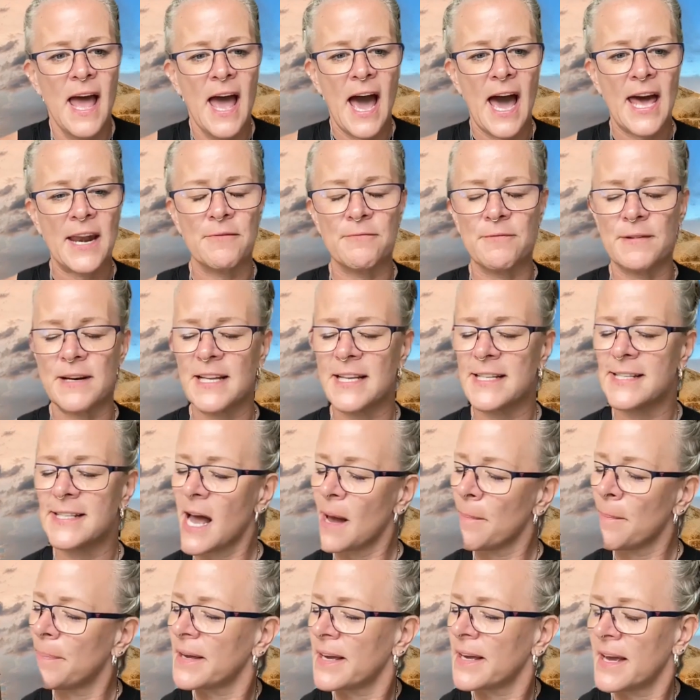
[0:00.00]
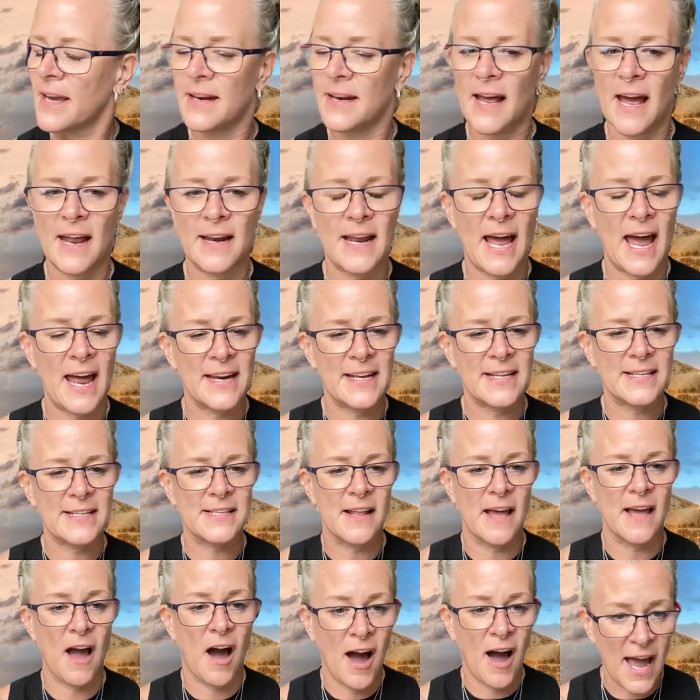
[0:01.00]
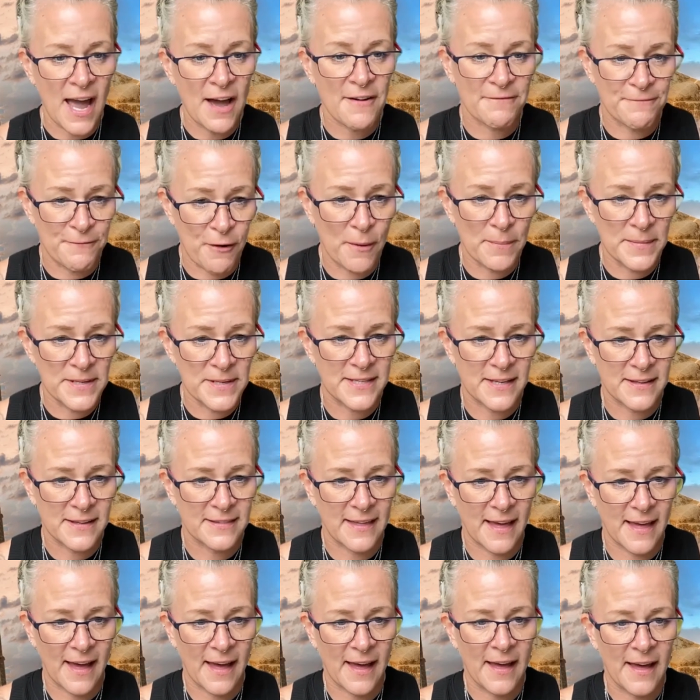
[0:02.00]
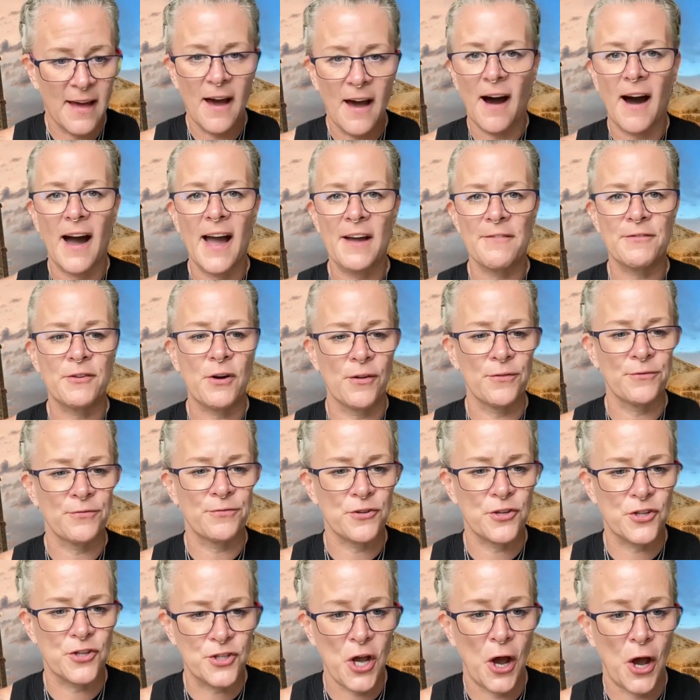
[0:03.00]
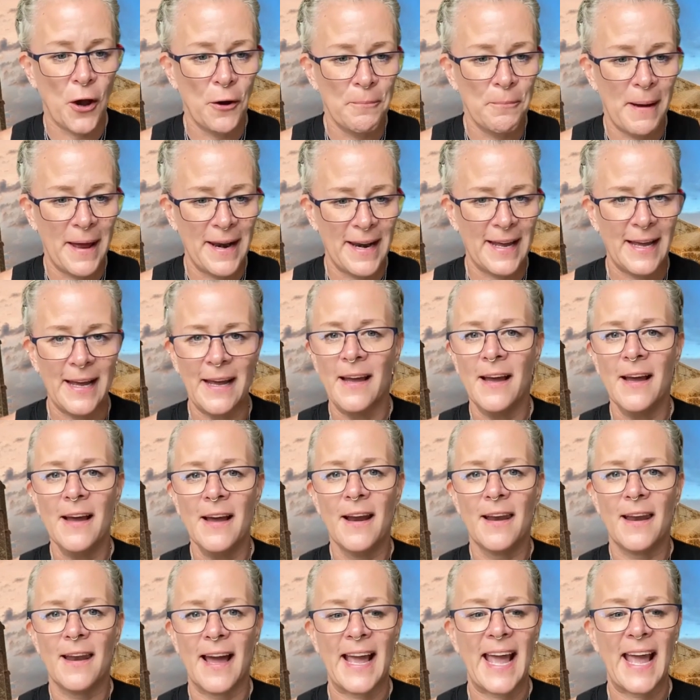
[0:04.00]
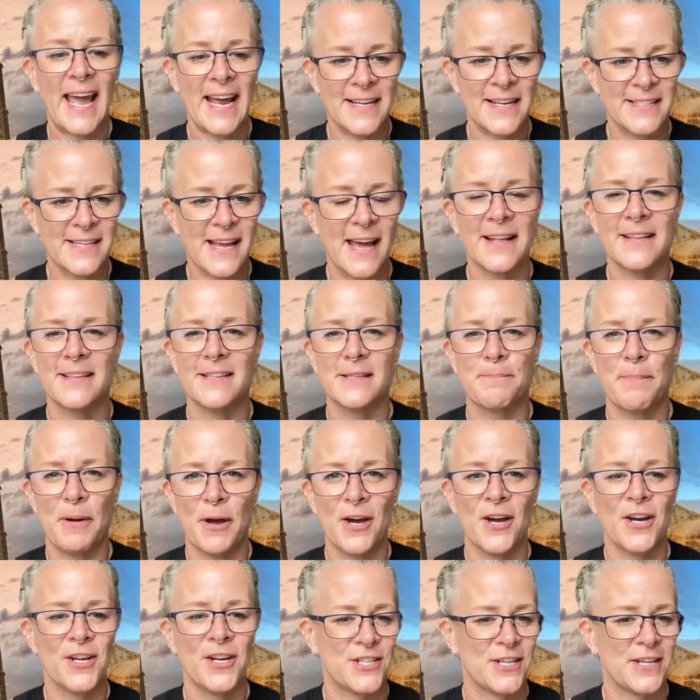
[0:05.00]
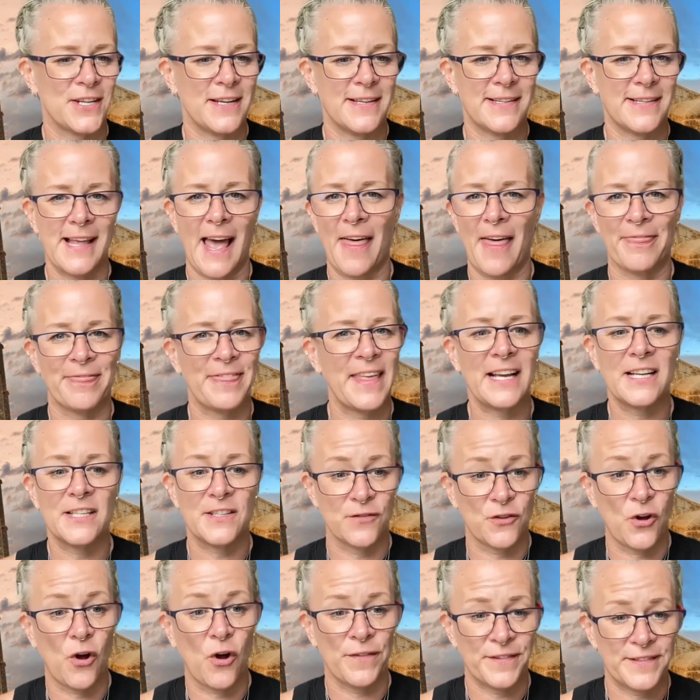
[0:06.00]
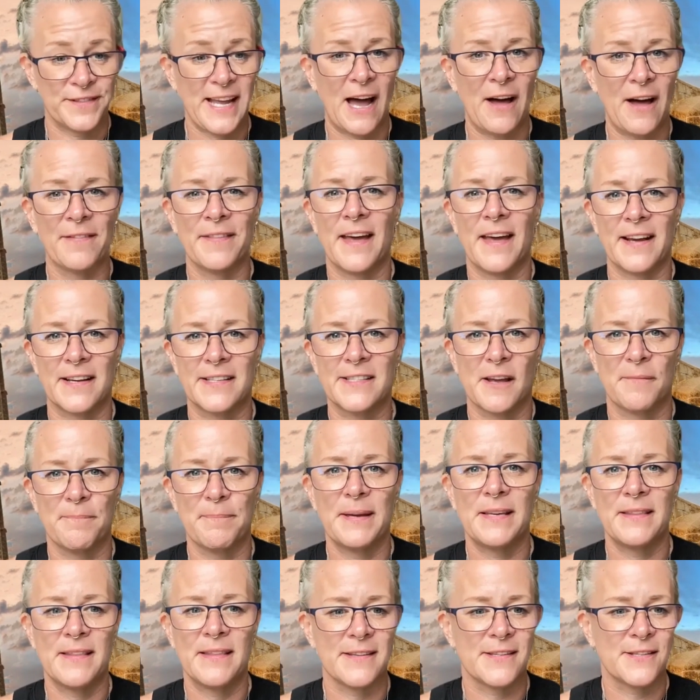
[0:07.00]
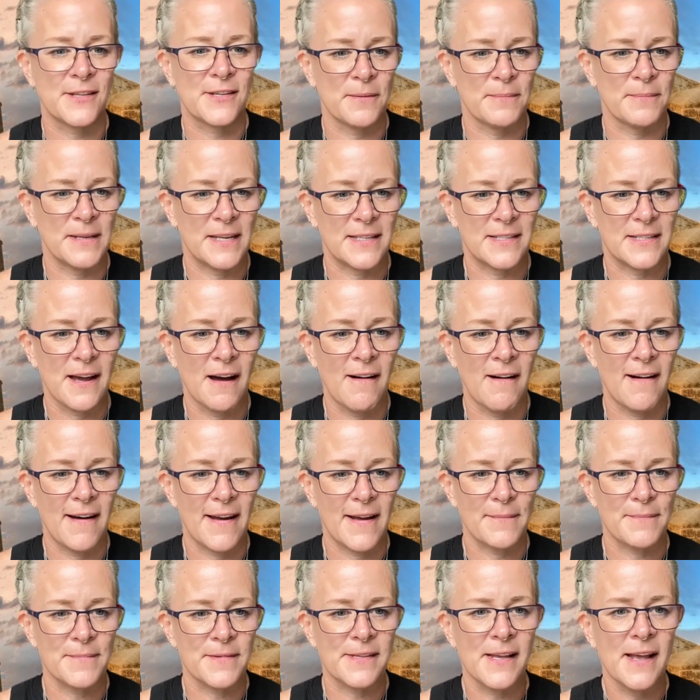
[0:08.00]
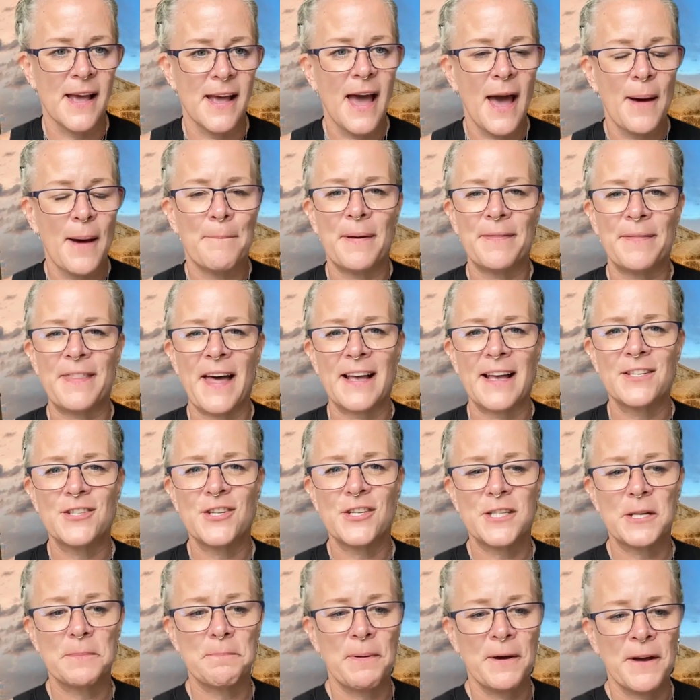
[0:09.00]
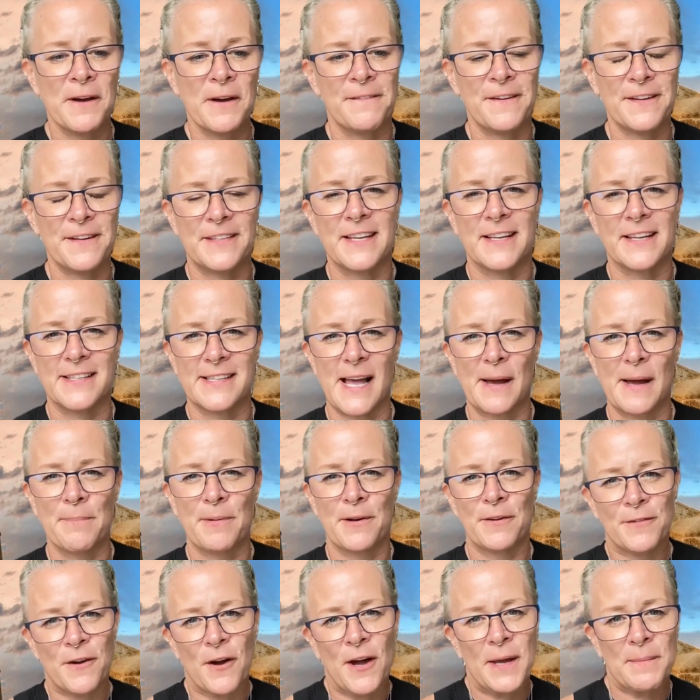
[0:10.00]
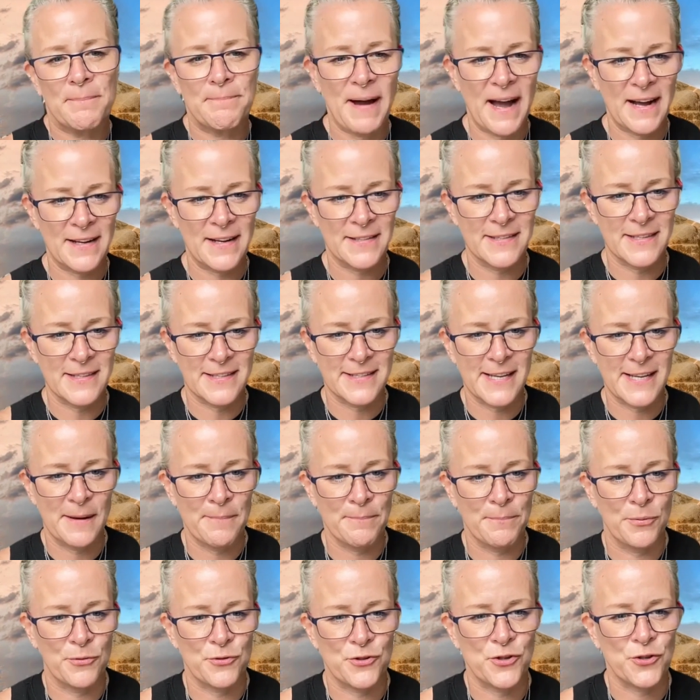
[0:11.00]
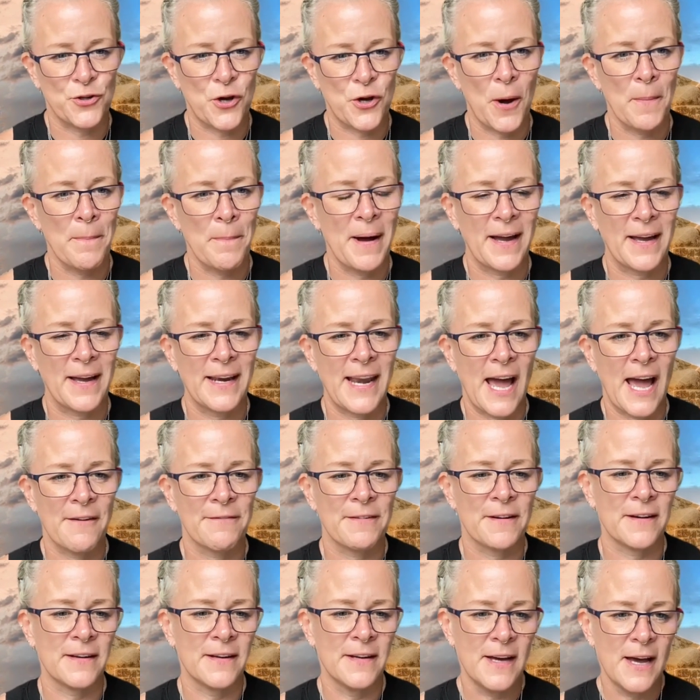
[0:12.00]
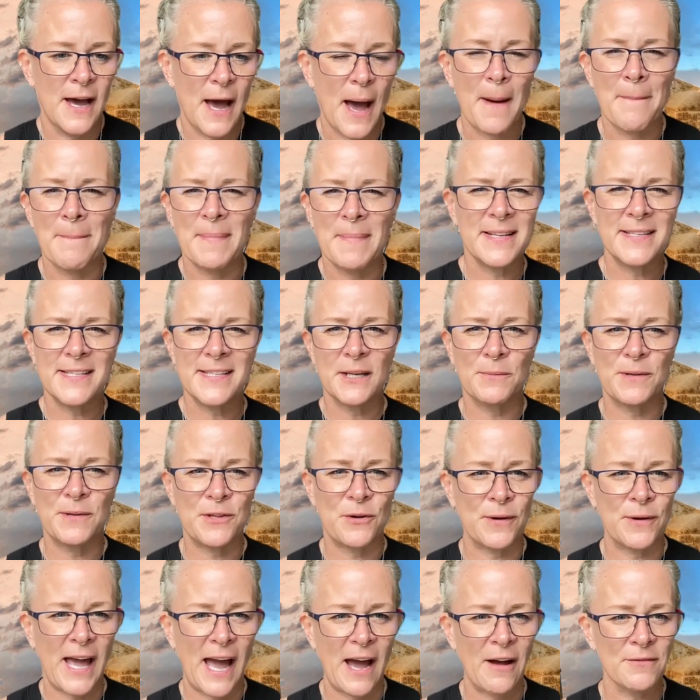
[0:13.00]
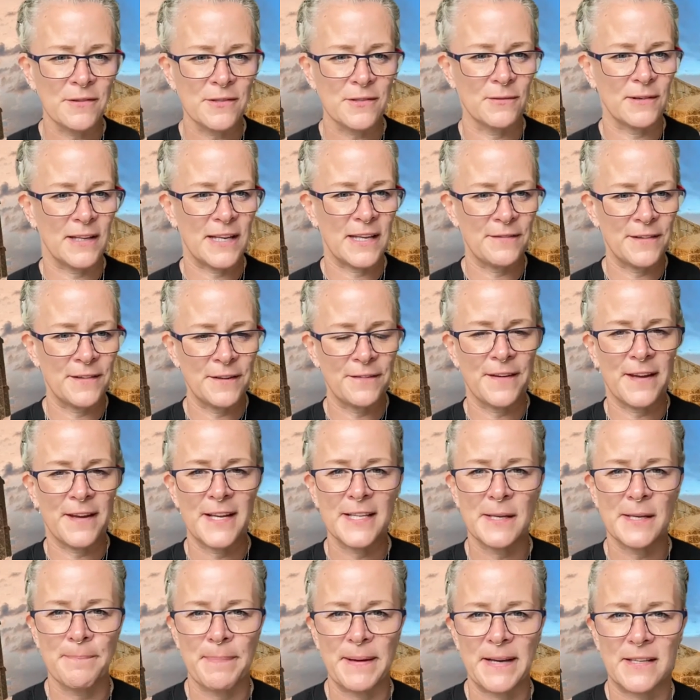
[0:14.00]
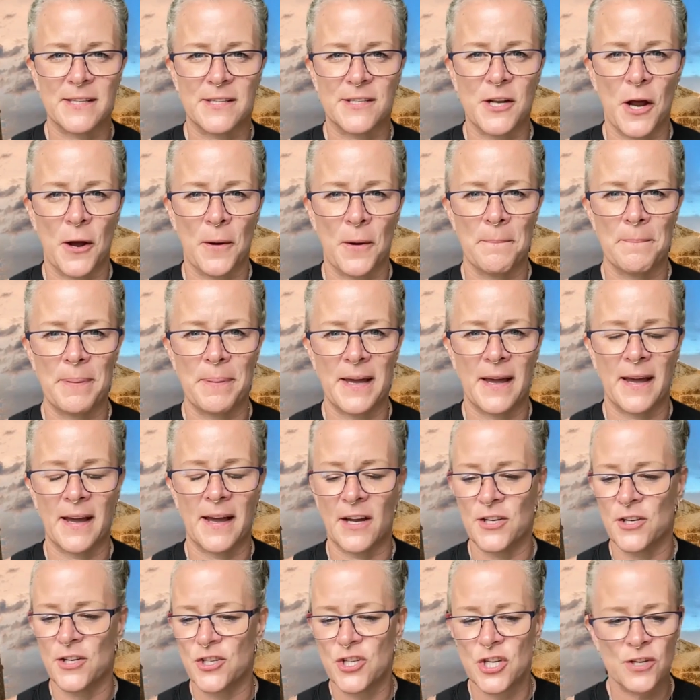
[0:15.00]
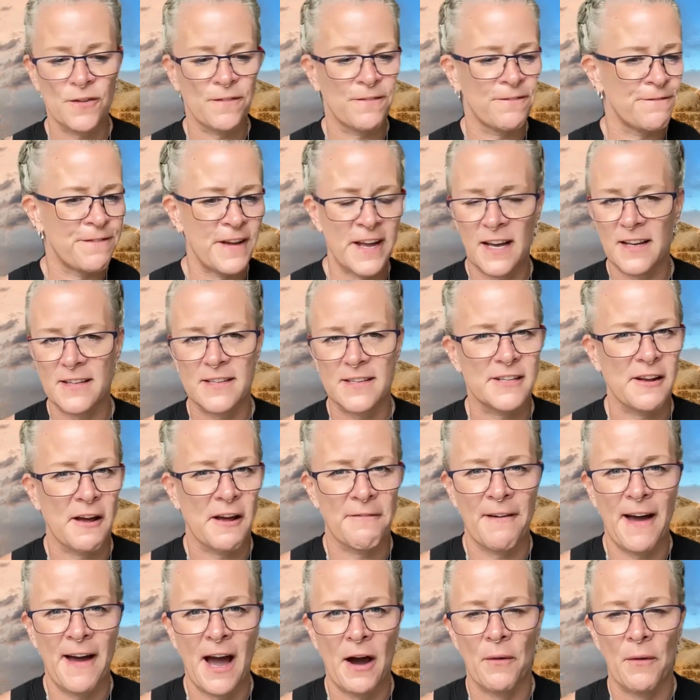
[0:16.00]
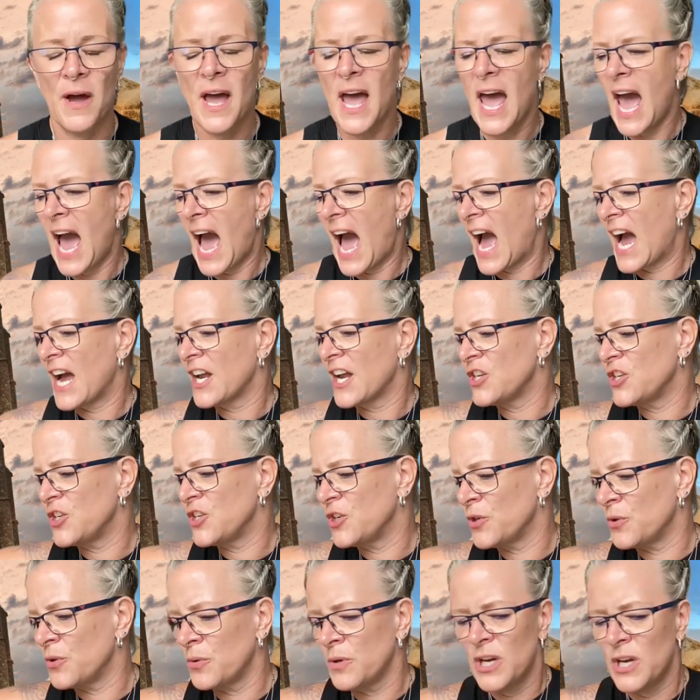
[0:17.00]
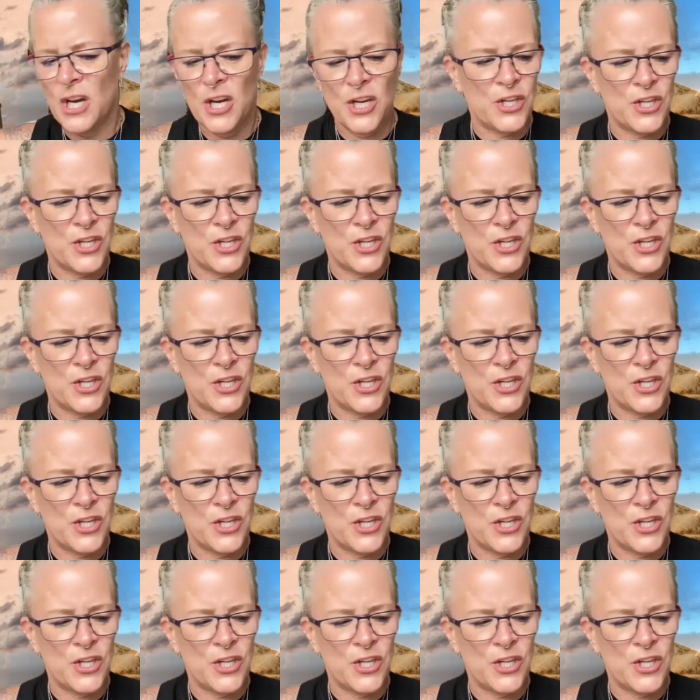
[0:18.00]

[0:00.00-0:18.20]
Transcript: And I'm really tapping in. And it's like I have vomited there. I have gone through so many like intense purges, and things have gone down there because I've been there so many times. But that's just a perfect example of going back to the temples. You go back and have a meeting with your council, even if it is a big stone being, and you just figure stuff out. And you